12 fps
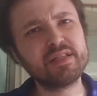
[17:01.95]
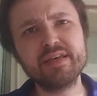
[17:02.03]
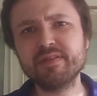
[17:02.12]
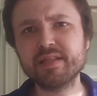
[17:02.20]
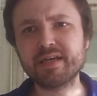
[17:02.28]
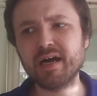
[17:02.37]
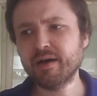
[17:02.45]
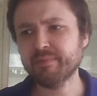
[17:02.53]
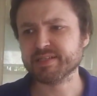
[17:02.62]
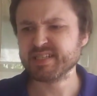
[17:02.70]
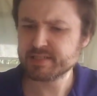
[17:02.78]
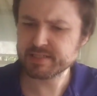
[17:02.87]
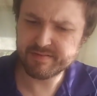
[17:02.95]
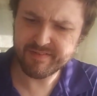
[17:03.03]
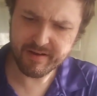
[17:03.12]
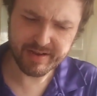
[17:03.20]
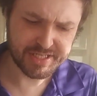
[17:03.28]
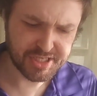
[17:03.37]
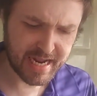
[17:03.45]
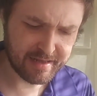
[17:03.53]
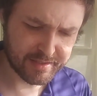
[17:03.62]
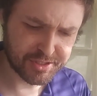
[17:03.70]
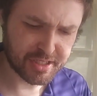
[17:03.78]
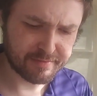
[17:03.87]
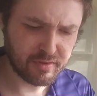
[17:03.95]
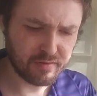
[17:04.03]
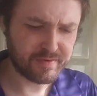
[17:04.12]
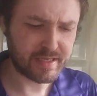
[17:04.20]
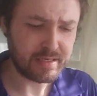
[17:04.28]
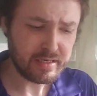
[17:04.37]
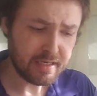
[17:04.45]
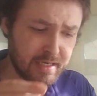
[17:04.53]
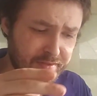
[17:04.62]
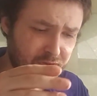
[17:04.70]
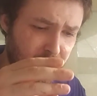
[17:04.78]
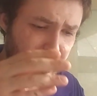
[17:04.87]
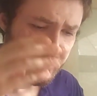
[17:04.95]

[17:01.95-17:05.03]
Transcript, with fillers: Leave in the comments. This is a very challenging movie. There